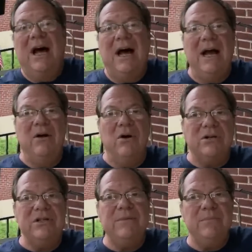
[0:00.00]
I
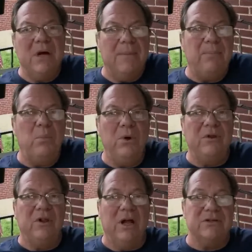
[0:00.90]
hooked him up
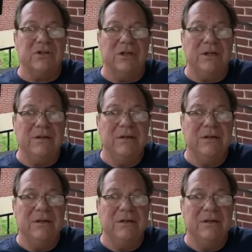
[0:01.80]
with Leslie.